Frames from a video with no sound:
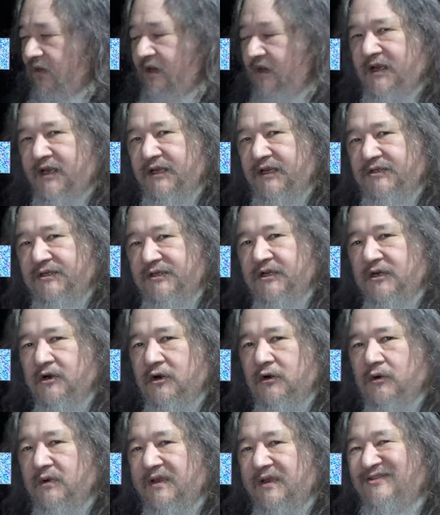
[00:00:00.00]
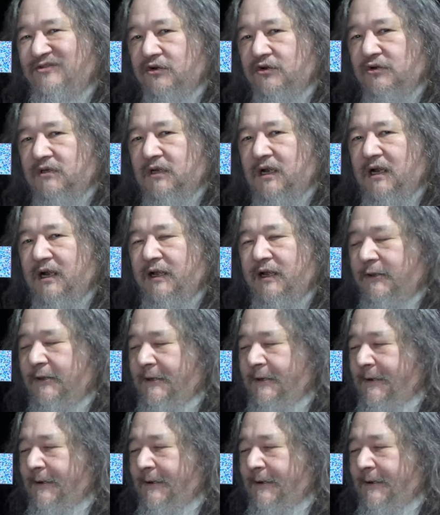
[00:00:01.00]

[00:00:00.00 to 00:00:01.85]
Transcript: it needs to go intertile.